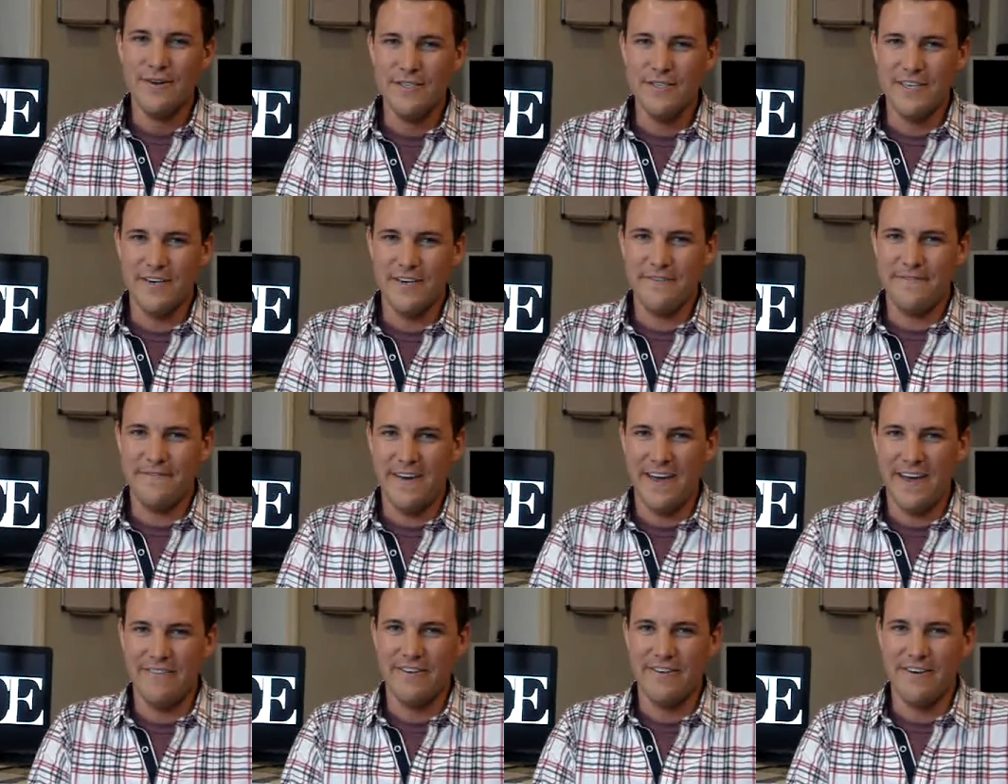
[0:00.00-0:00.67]
who's your
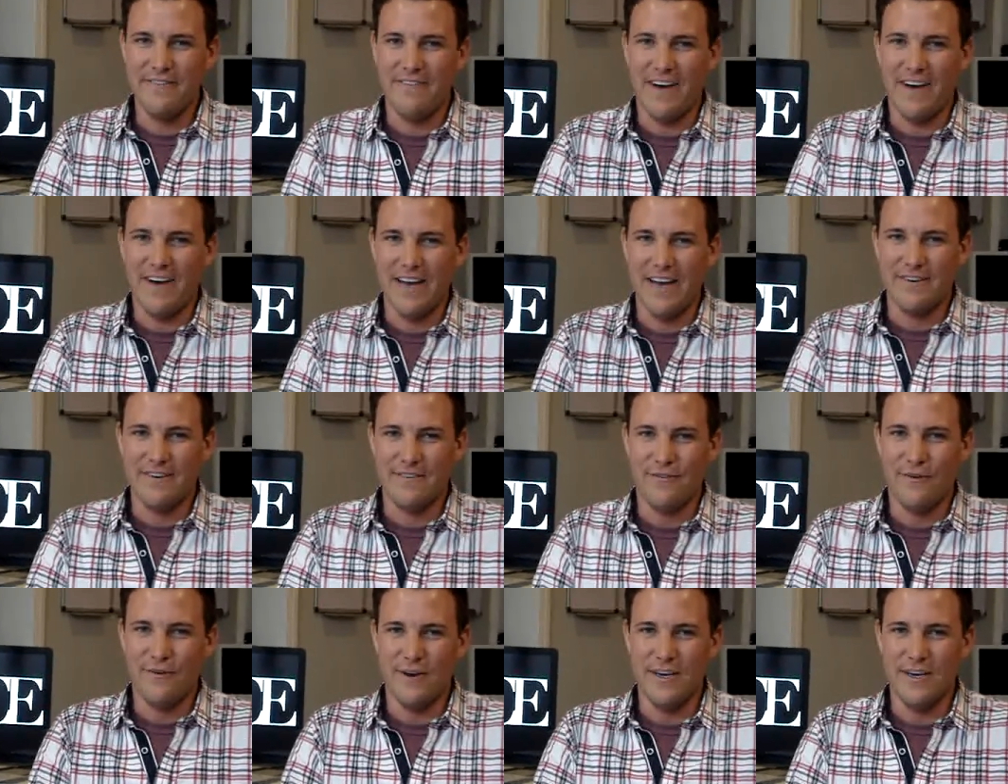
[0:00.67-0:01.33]
favorite
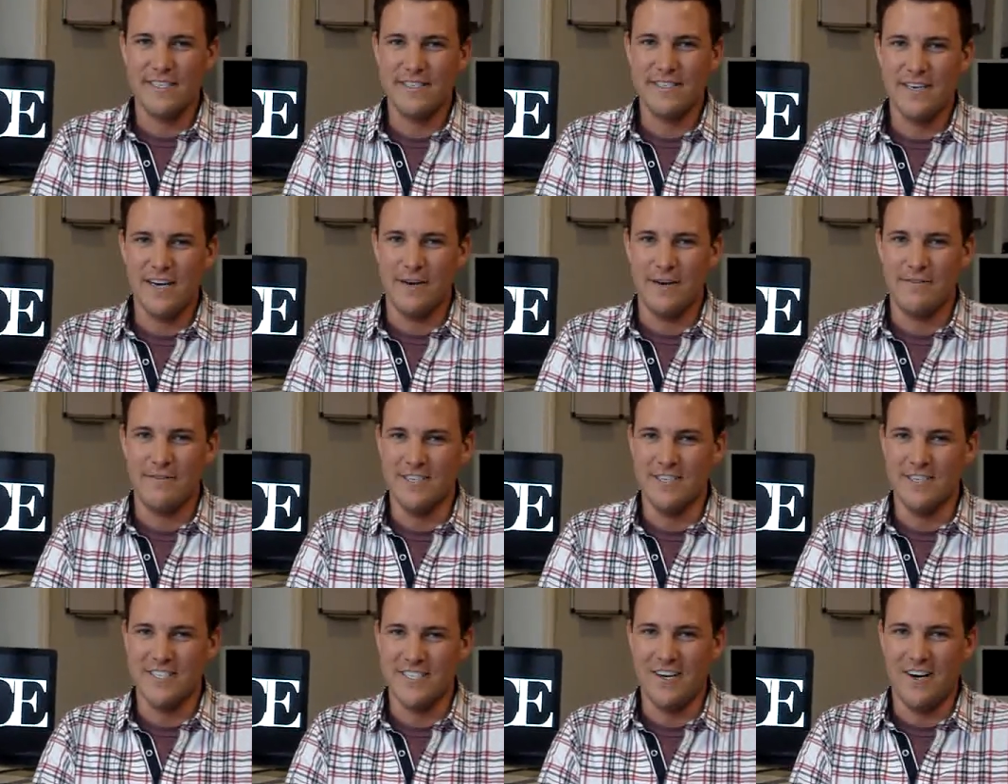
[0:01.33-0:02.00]
Vital Voice
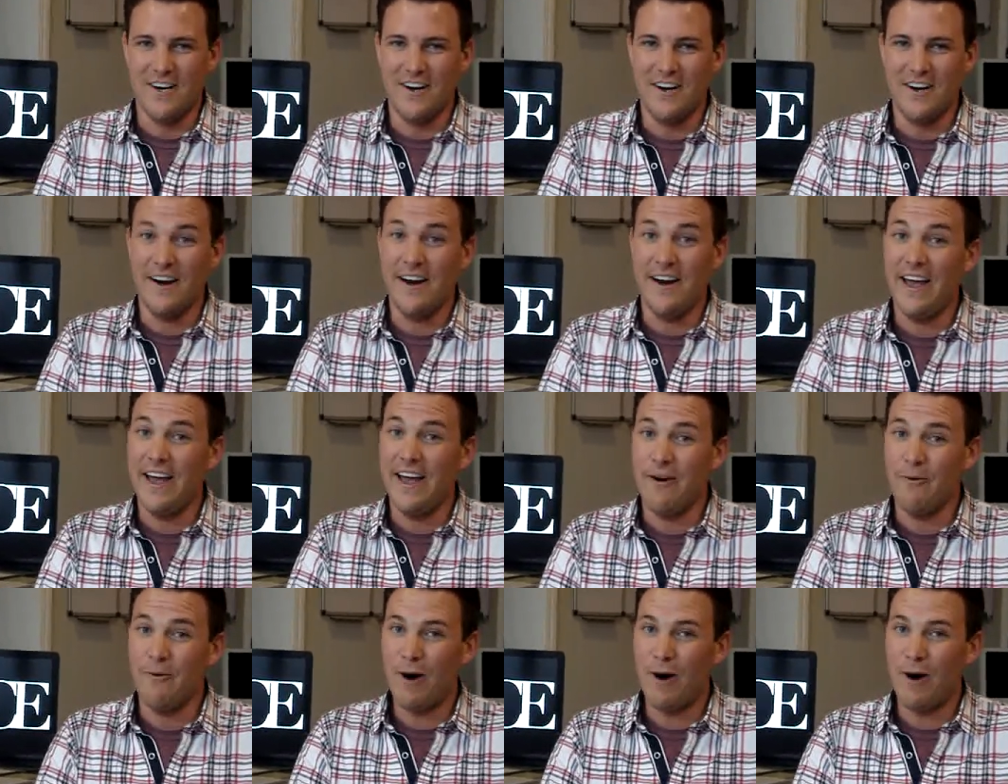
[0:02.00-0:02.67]
cover star
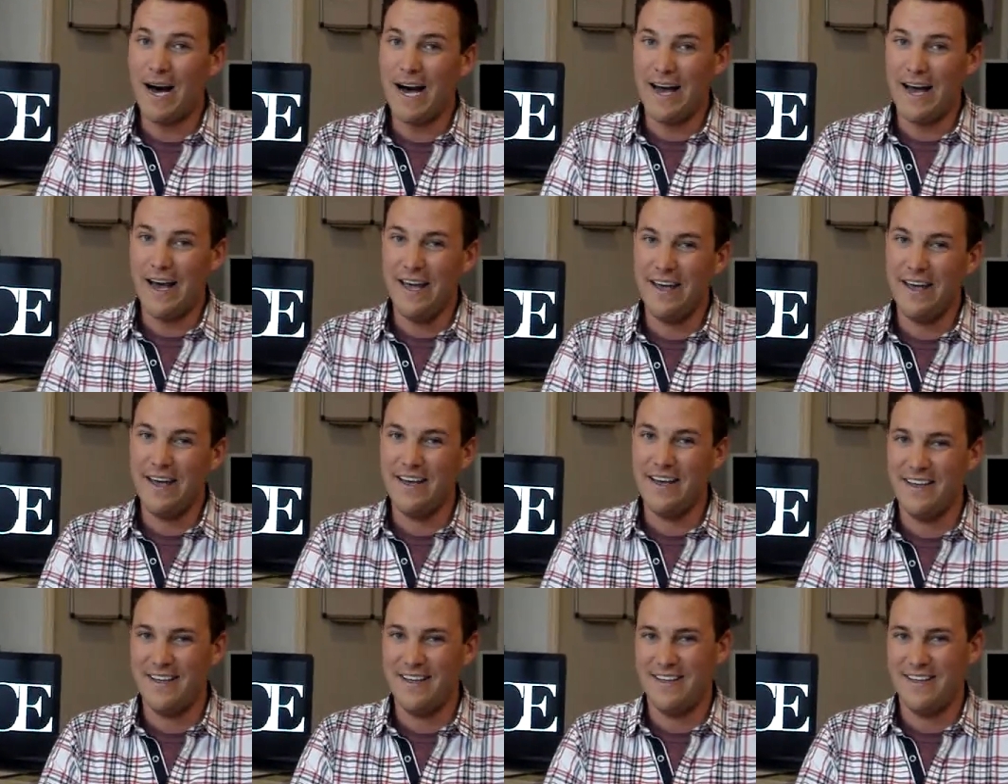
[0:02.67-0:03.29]
and why?